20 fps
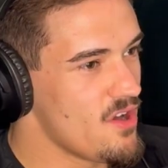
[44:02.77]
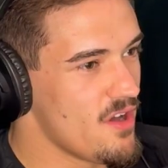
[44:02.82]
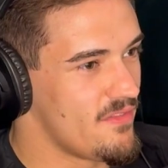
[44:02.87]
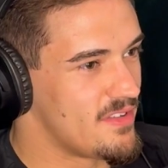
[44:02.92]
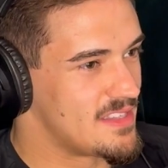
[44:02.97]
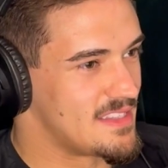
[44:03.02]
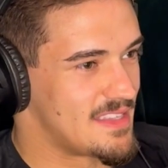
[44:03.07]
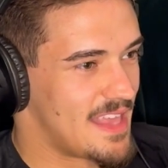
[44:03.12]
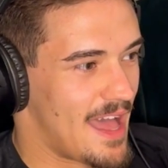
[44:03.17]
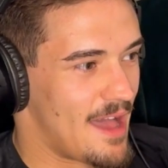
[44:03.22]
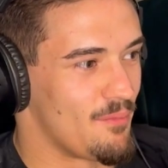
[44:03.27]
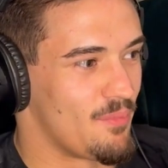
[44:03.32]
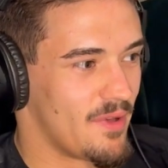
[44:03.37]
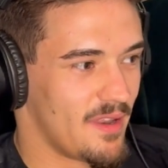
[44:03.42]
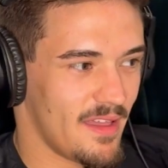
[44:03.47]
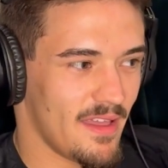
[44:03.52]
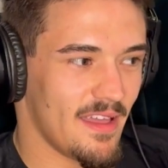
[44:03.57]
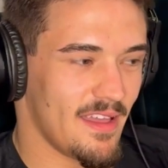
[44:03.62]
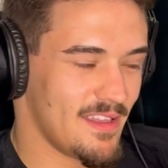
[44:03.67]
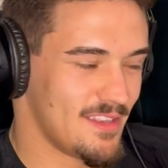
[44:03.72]
if it's that,
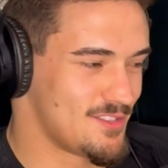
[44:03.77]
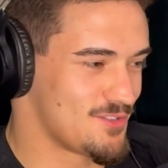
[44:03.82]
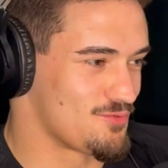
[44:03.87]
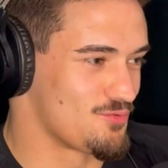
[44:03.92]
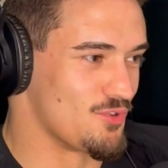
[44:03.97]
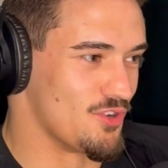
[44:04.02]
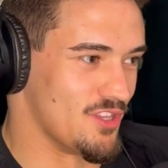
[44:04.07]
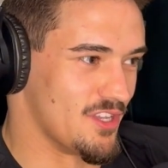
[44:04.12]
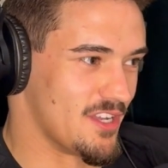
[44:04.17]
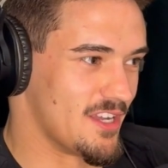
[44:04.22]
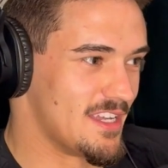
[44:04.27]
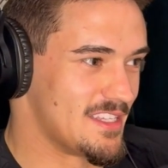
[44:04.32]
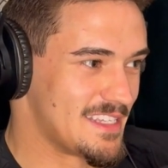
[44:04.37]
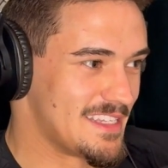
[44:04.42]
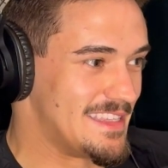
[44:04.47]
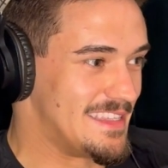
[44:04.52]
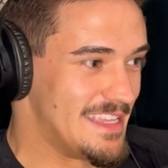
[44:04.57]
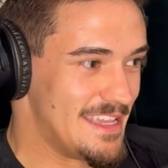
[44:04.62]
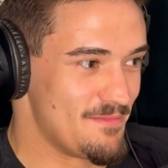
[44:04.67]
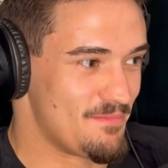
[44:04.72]
but it's really good. It's a
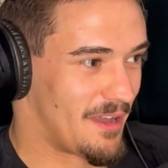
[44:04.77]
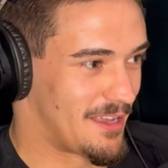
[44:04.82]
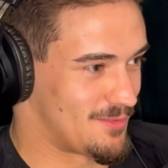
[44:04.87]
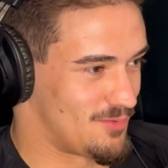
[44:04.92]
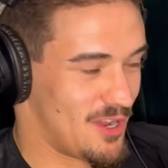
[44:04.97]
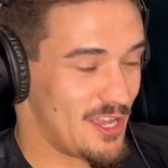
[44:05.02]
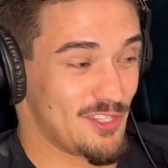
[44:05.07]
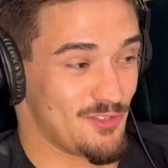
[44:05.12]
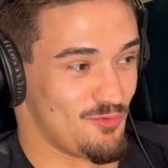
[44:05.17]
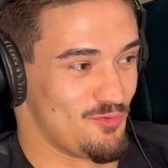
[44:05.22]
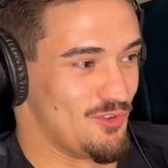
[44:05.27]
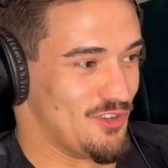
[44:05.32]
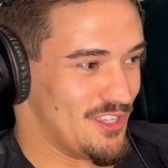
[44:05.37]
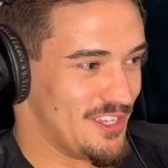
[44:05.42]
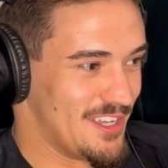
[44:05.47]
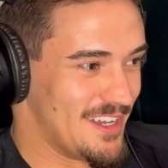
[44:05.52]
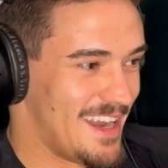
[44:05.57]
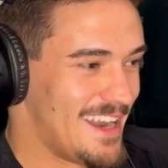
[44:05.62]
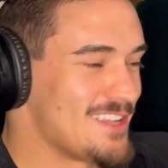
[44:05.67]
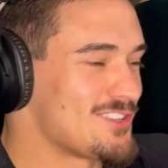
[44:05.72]
deep expert. It's really
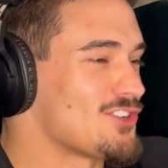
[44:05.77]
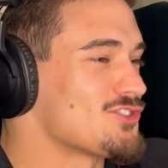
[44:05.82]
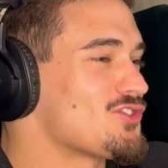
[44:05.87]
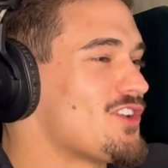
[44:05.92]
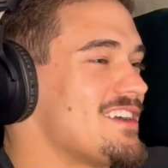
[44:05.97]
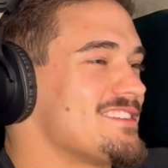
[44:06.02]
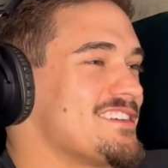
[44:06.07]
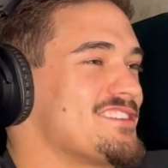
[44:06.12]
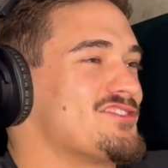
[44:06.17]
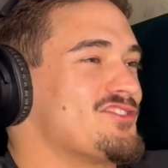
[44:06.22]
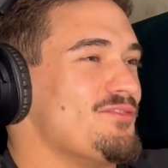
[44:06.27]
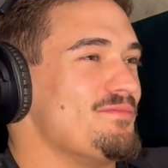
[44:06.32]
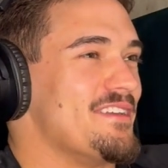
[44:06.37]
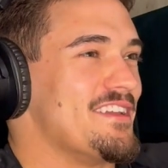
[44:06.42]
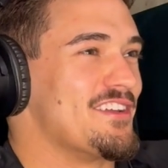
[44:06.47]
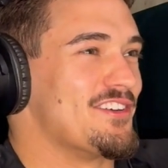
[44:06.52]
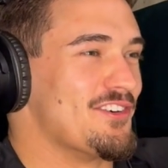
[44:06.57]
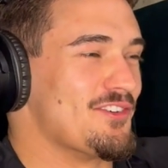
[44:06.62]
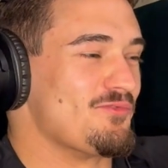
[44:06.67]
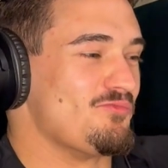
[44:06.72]
good. And it also has like so
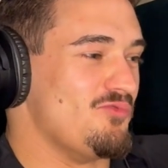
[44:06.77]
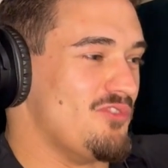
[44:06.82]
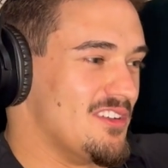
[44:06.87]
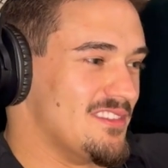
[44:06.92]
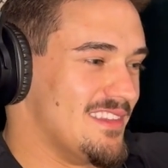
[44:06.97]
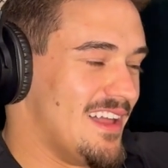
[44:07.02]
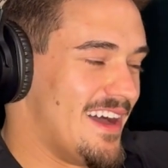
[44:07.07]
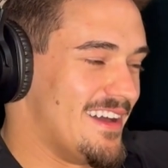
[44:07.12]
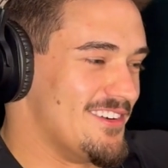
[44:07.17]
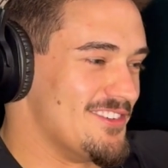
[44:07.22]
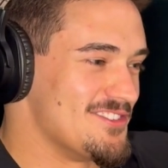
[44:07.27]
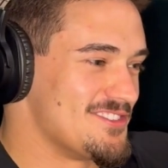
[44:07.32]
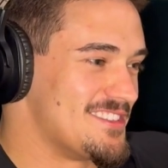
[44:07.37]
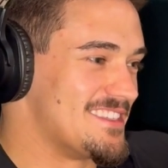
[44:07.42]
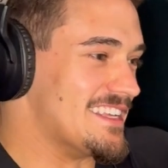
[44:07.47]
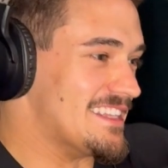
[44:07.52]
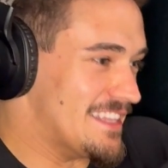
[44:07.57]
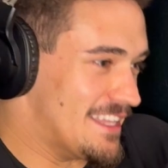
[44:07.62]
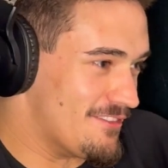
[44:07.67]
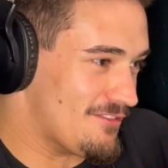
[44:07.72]
many good one-liners
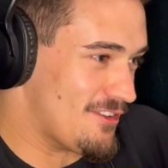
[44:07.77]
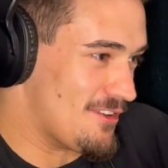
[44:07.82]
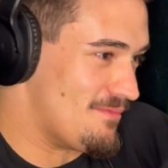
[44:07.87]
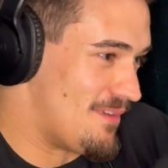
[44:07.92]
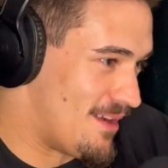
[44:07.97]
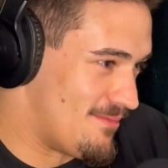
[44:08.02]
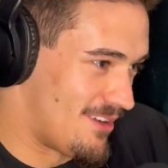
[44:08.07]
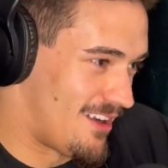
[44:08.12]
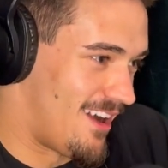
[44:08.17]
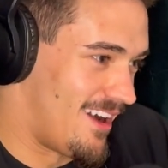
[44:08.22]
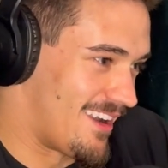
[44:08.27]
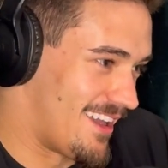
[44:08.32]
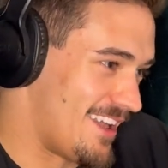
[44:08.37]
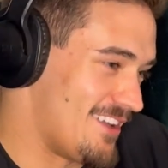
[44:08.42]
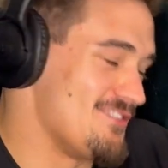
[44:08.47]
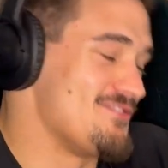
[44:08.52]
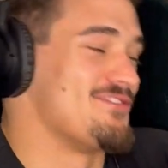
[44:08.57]
delivered by McConaughey.